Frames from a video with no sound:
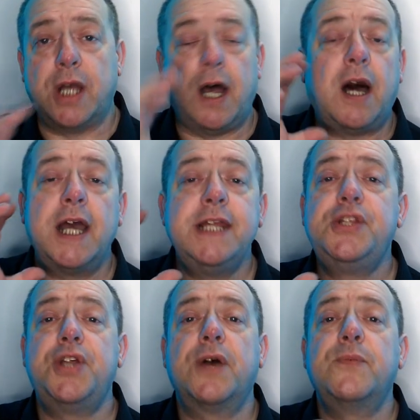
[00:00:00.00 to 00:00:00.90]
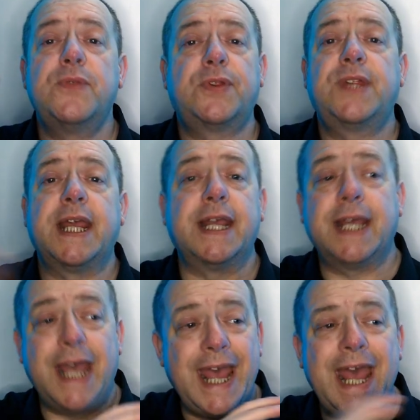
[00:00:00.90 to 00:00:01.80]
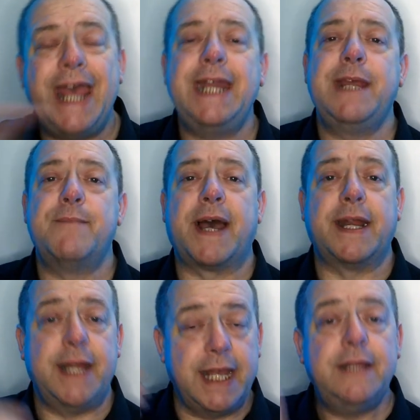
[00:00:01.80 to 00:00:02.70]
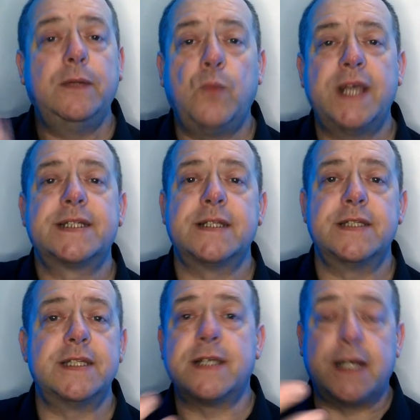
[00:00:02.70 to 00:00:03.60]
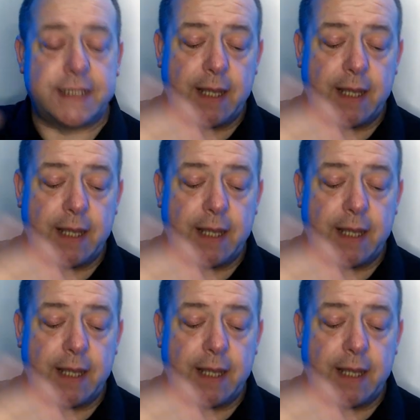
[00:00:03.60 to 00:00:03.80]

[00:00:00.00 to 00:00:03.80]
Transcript: I don't think any man in Western society,